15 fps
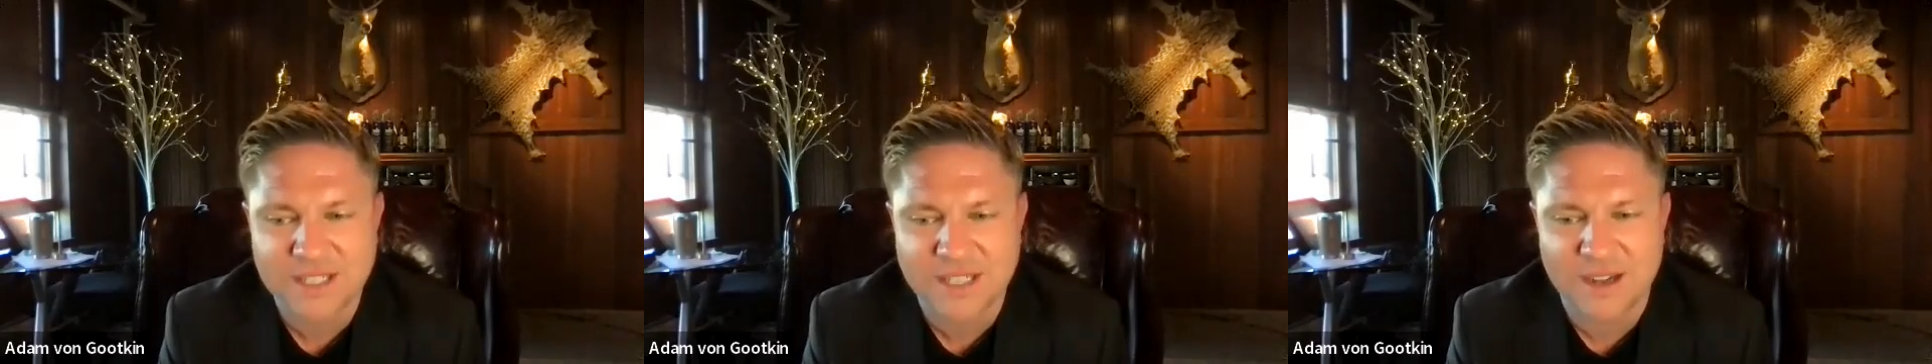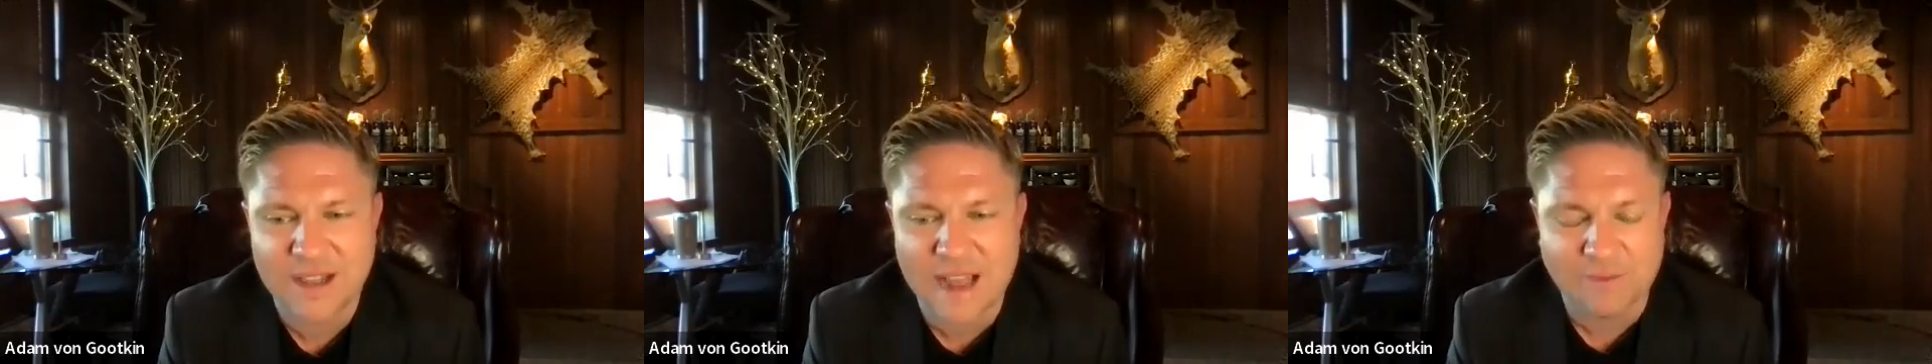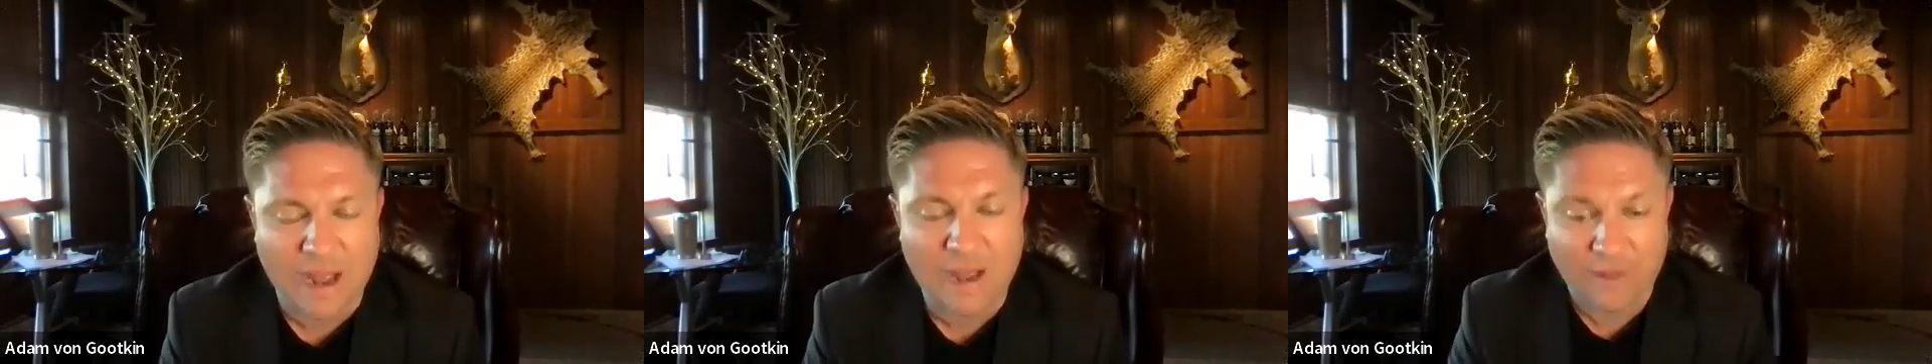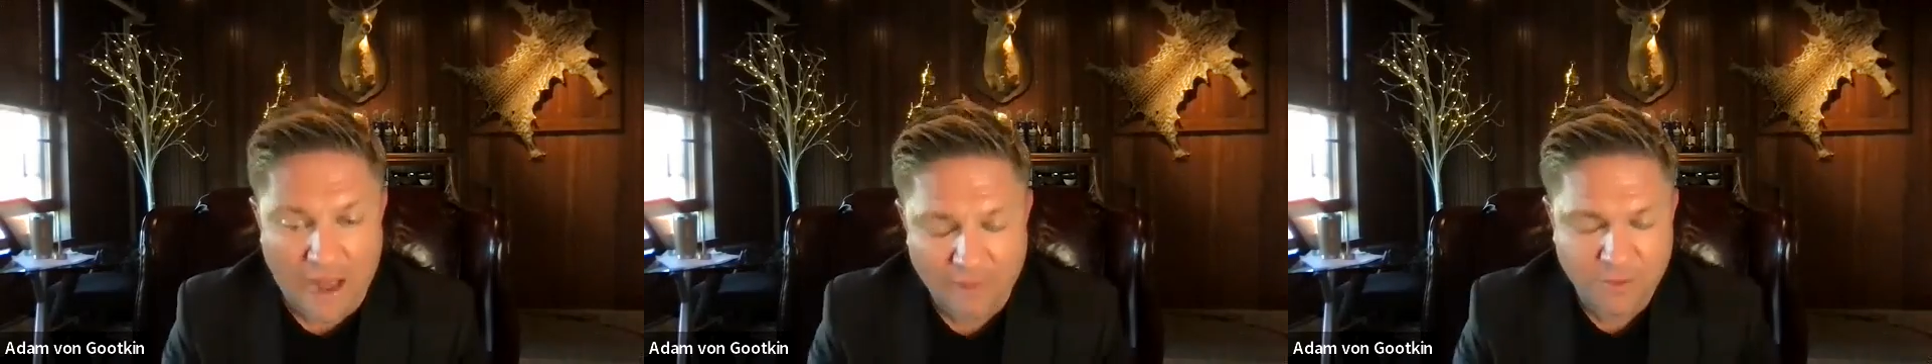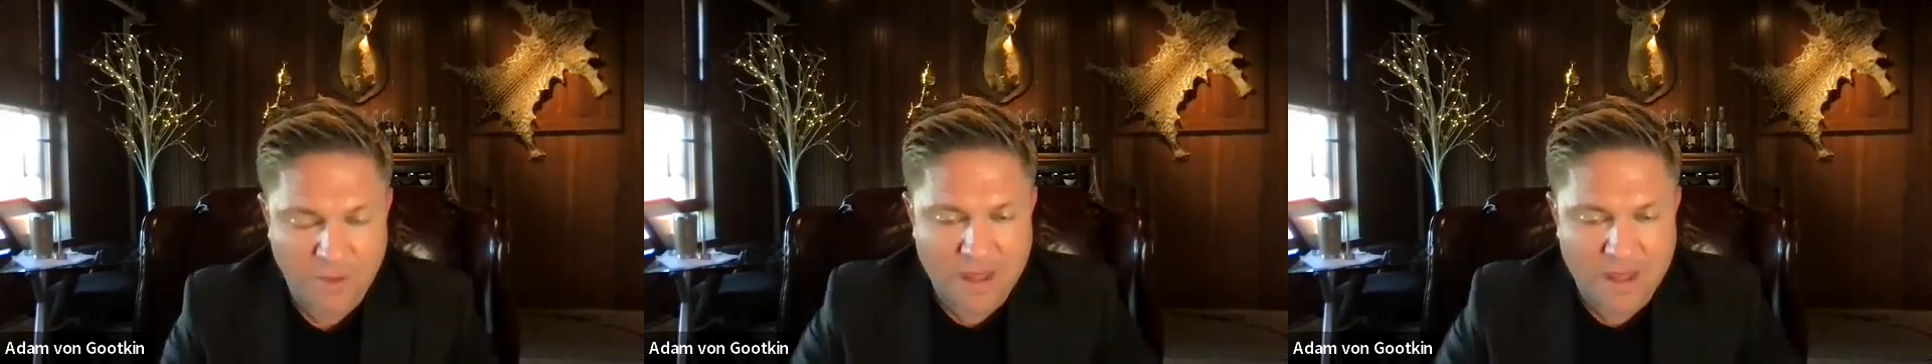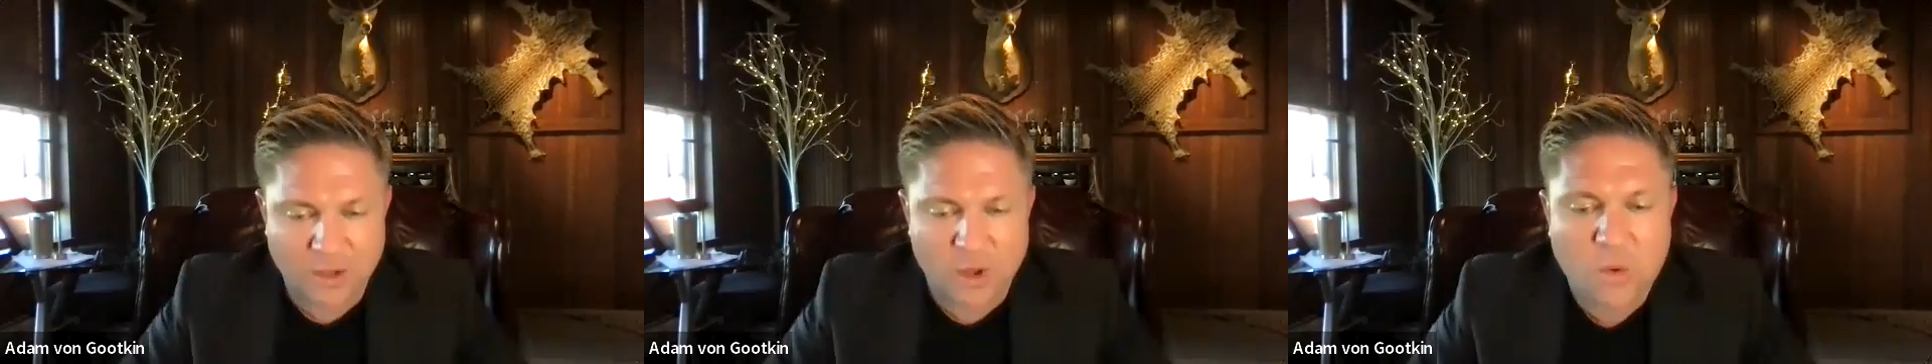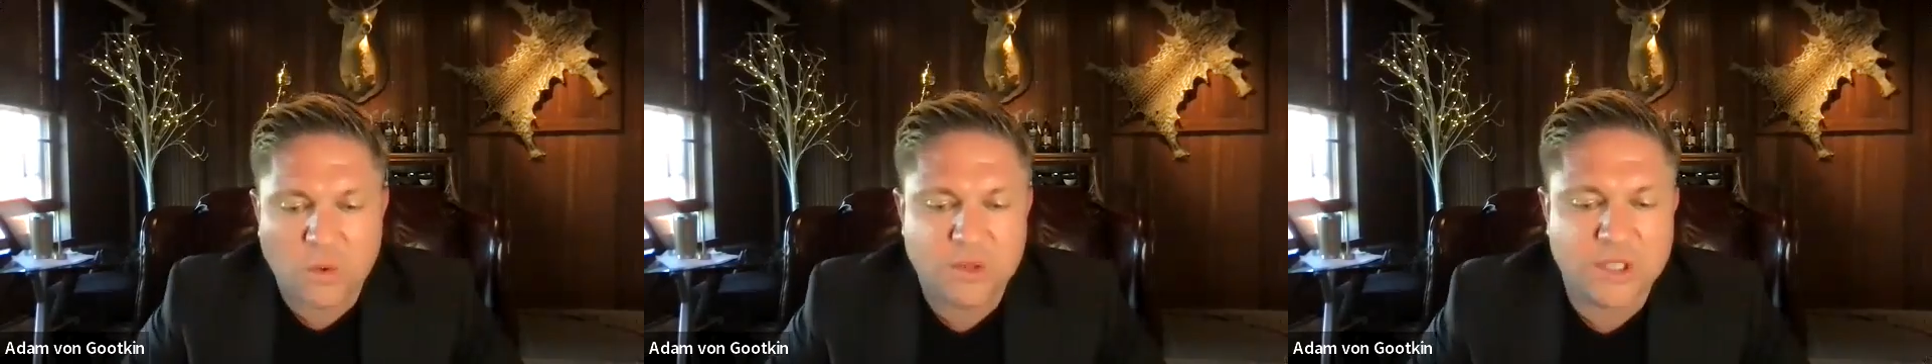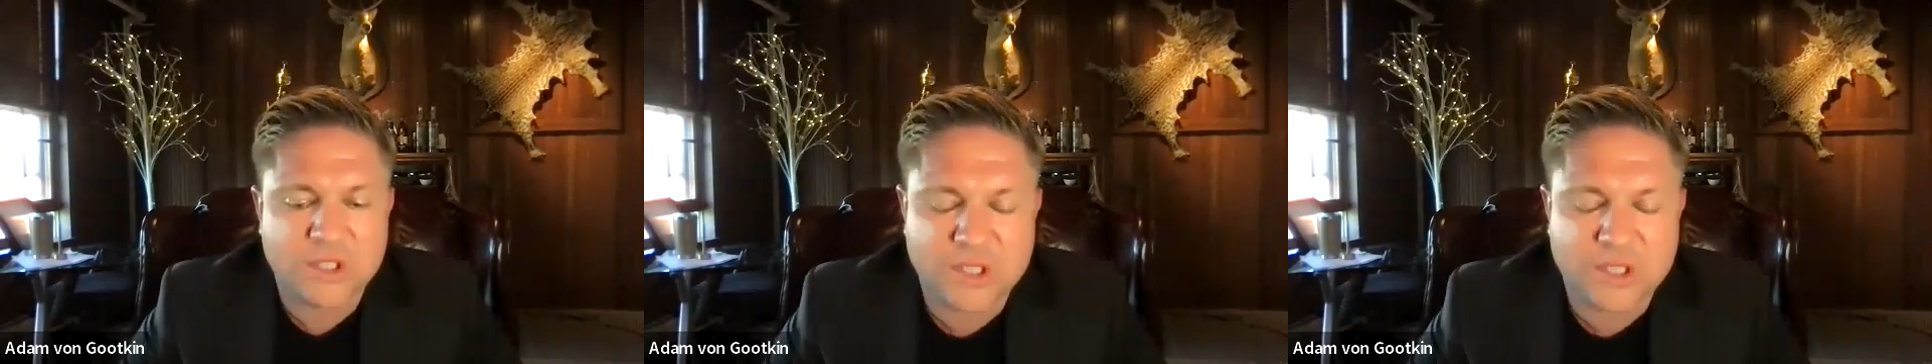after that
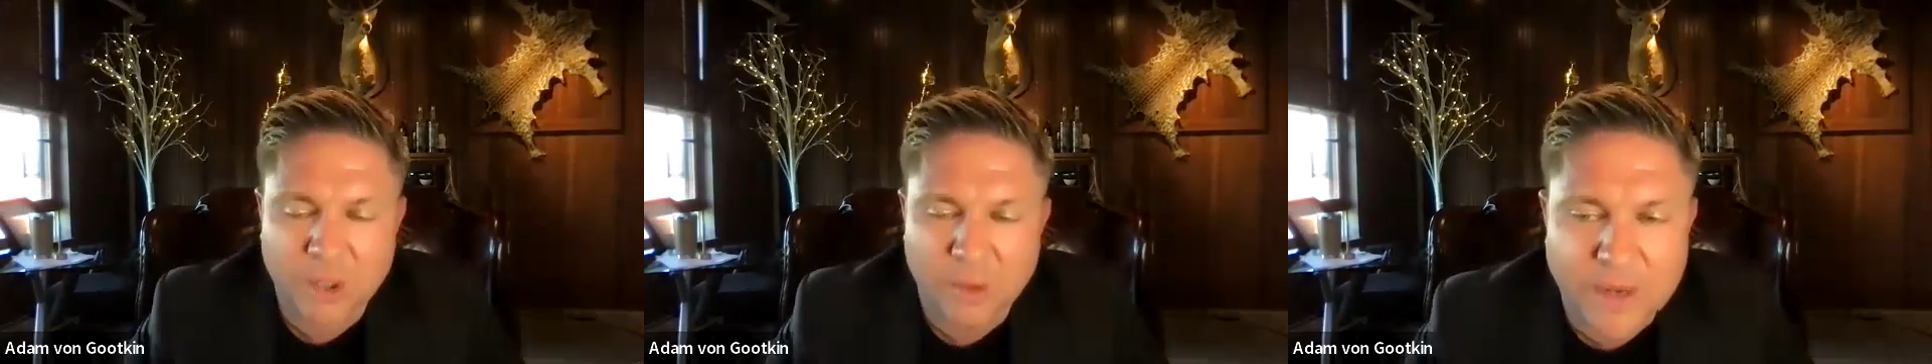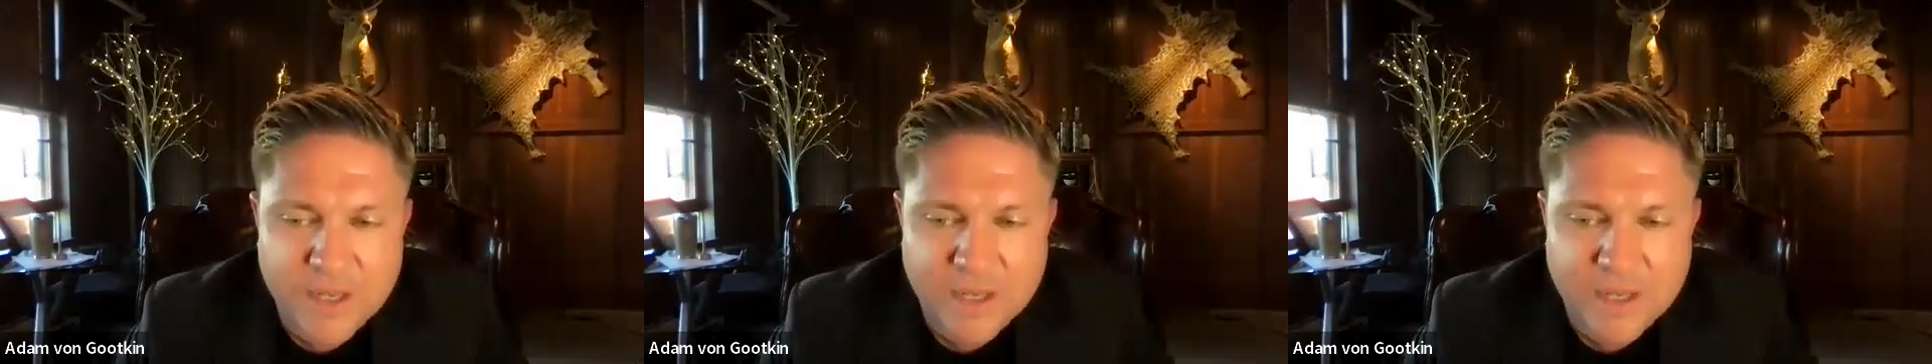local distillery